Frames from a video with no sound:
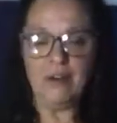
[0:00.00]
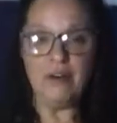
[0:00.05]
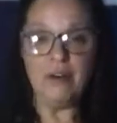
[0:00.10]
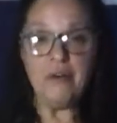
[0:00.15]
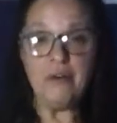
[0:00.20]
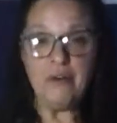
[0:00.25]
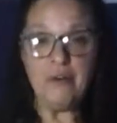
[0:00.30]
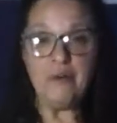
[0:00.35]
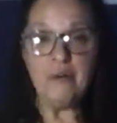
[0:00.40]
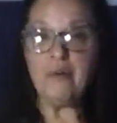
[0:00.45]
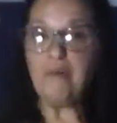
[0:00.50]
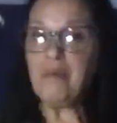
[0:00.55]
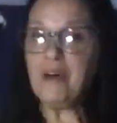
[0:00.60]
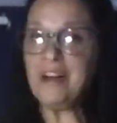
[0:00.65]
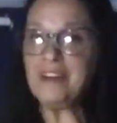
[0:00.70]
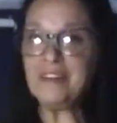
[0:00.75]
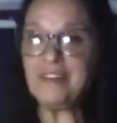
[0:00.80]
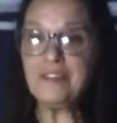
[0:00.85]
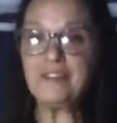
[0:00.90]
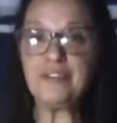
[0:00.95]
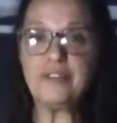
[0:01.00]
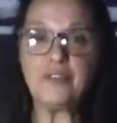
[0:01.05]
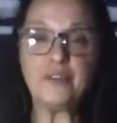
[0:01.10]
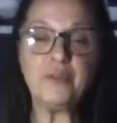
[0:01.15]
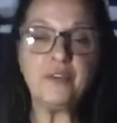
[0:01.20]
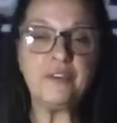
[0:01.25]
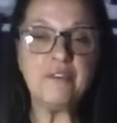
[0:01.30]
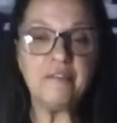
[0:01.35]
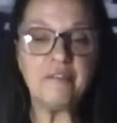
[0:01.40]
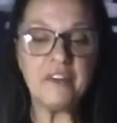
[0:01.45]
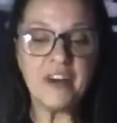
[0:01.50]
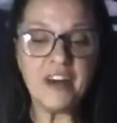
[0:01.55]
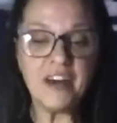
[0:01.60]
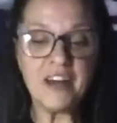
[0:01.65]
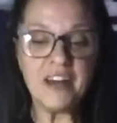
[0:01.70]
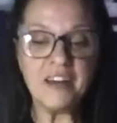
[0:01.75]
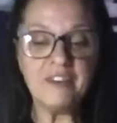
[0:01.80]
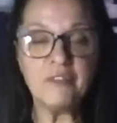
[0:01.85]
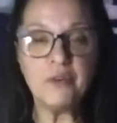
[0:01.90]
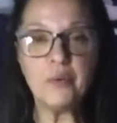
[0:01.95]
Oh, minus
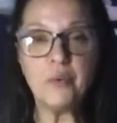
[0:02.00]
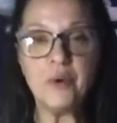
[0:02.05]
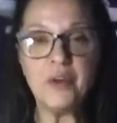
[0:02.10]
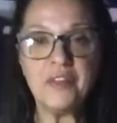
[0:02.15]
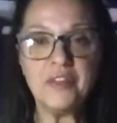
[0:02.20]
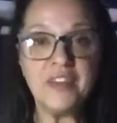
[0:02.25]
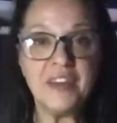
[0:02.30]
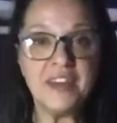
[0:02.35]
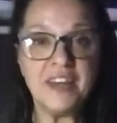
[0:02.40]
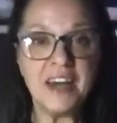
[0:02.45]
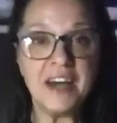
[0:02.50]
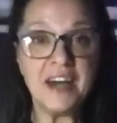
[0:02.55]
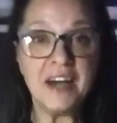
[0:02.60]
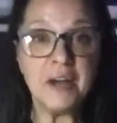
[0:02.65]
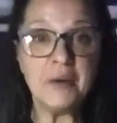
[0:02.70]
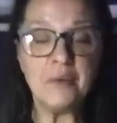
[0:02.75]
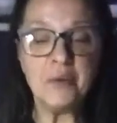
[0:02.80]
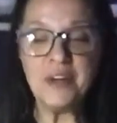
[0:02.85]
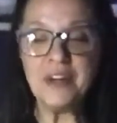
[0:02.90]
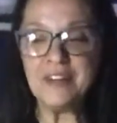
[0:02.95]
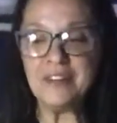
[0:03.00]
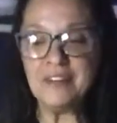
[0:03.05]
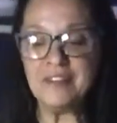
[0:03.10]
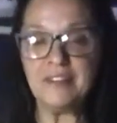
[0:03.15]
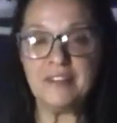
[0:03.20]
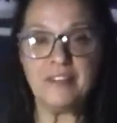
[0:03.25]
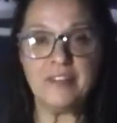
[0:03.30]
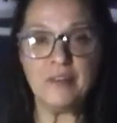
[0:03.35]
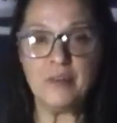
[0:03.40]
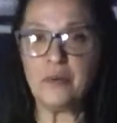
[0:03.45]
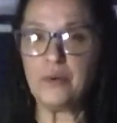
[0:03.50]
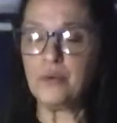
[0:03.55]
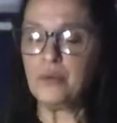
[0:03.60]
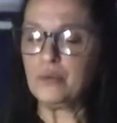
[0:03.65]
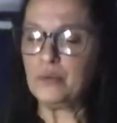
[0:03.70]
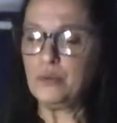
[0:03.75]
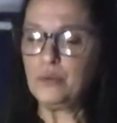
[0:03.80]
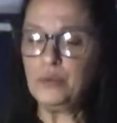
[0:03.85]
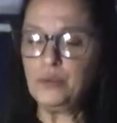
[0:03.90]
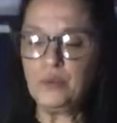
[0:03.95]
35 with the high winds. So,
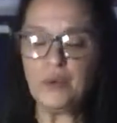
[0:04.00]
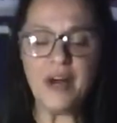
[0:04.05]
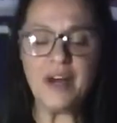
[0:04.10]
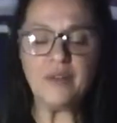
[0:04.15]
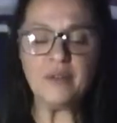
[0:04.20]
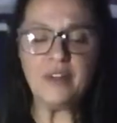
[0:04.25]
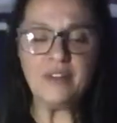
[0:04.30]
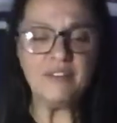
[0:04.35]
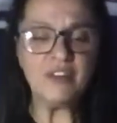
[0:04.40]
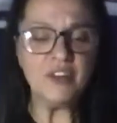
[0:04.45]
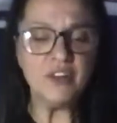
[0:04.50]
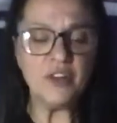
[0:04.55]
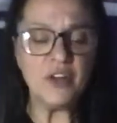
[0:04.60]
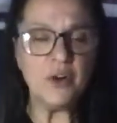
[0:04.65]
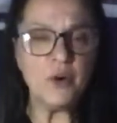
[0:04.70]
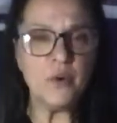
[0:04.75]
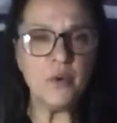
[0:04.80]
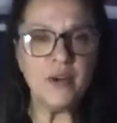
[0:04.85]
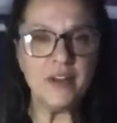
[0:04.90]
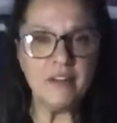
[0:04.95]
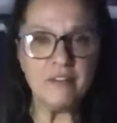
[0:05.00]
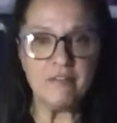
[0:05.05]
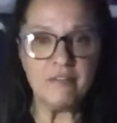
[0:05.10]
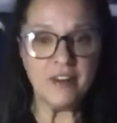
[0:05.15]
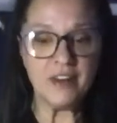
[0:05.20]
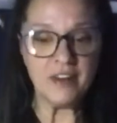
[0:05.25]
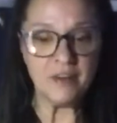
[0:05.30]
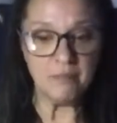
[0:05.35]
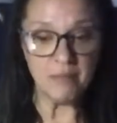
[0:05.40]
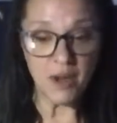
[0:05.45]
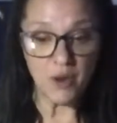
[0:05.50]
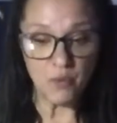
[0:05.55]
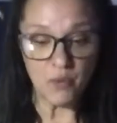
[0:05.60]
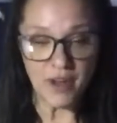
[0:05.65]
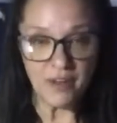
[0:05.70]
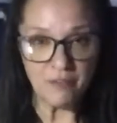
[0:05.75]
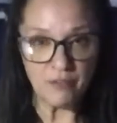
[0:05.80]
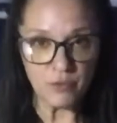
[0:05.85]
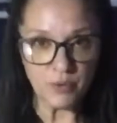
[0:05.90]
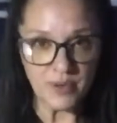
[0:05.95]
ooh, I don't even know if my
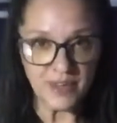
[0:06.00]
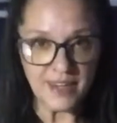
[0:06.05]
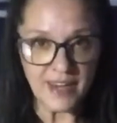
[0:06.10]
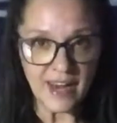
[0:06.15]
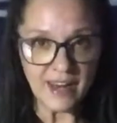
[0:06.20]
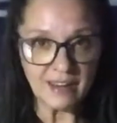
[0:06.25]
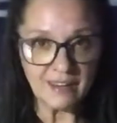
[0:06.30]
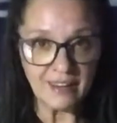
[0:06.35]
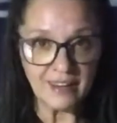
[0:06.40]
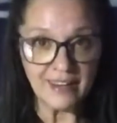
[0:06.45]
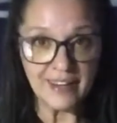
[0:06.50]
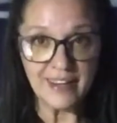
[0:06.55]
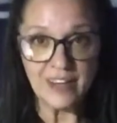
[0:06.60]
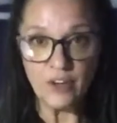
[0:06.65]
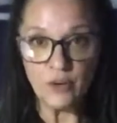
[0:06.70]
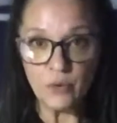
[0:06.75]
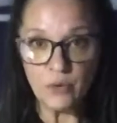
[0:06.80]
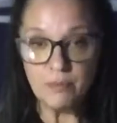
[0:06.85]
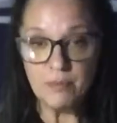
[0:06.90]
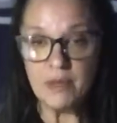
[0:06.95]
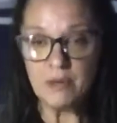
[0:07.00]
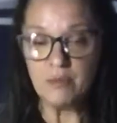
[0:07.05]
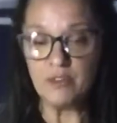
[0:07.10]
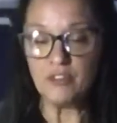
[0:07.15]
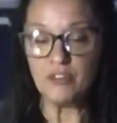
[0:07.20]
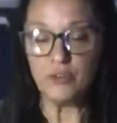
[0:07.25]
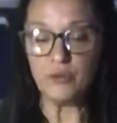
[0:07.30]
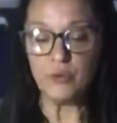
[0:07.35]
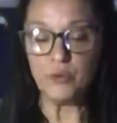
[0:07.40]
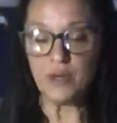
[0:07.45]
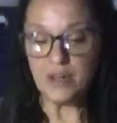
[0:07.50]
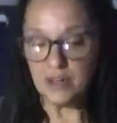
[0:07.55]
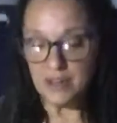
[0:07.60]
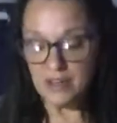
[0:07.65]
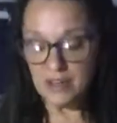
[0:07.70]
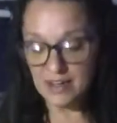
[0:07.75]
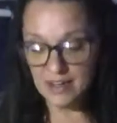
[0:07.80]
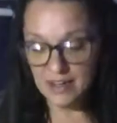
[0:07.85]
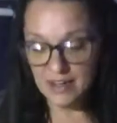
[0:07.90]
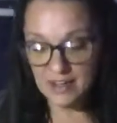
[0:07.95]
Wave 3 catalytic heater would be able to
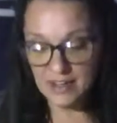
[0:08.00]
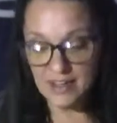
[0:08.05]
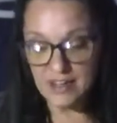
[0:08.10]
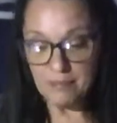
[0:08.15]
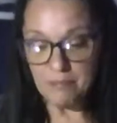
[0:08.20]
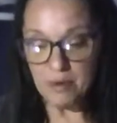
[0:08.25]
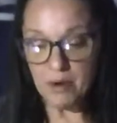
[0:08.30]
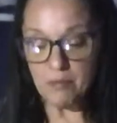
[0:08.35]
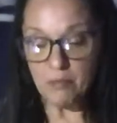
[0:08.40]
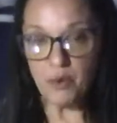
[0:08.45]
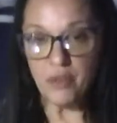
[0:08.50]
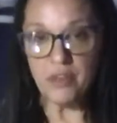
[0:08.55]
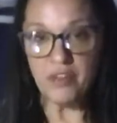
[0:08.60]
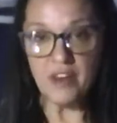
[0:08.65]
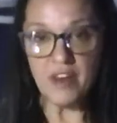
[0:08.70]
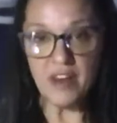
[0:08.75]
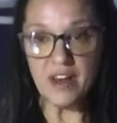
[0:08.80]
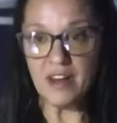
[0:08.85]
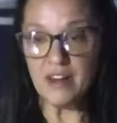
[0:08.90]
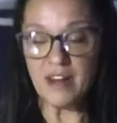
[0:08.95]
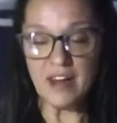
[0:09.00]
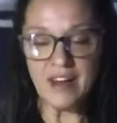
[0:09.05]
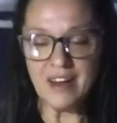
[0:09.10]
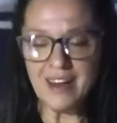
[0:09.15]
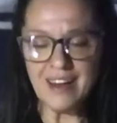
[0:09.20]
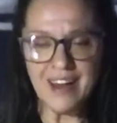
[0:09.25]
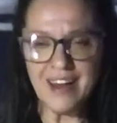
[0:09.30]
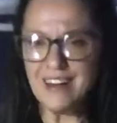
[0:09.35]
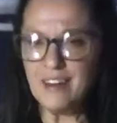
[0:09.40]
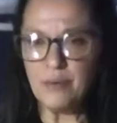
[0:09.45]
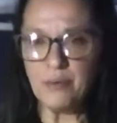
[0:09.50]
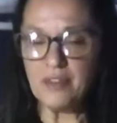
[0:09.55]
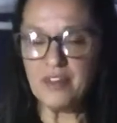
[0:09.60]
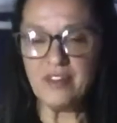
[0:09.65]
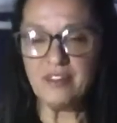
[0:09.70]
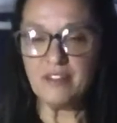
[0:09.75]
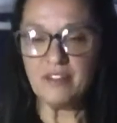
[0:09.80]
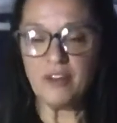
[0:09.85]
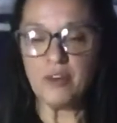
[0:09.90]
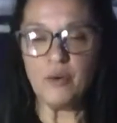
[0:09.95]
keep up with that. I don't
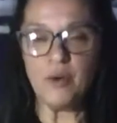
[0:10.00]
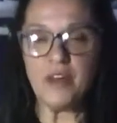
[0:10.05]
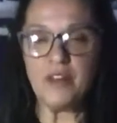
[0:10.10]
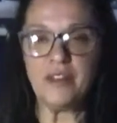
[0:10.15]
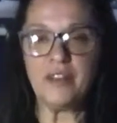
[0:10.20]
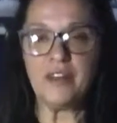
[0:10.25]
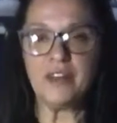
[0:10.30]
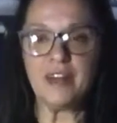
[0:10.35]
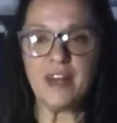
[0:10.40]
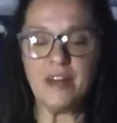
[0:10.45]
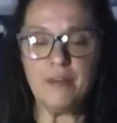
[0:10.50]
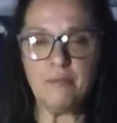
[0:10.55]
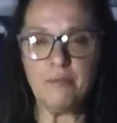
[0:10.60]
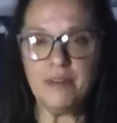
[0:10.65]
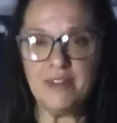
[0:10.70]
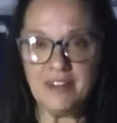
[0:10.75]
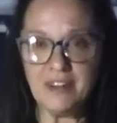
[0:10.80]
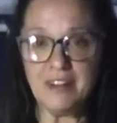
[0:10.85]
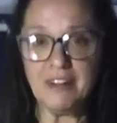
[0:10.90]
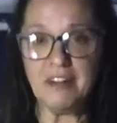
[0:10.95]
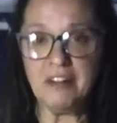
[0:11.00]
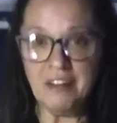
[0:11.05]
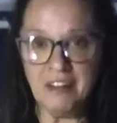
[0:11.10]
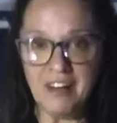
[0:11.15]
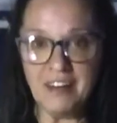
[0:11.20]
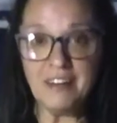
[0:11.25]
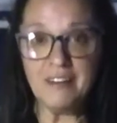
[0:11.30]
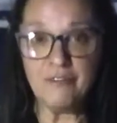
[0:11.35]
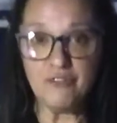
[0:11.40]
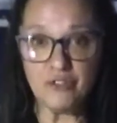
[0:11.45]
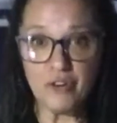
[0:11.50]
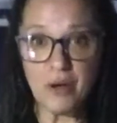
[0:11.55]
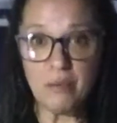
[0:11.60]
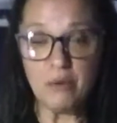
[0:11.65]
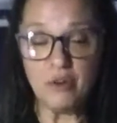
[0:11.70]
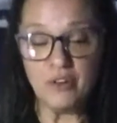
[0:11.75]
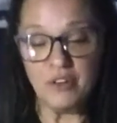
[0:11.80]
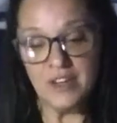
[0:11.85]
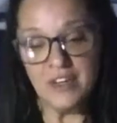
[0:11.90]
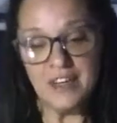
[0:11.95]
think so. I think I'd be in a lot of
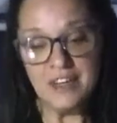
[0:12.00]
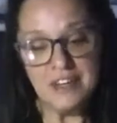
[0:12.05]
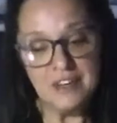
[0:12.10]
trouble.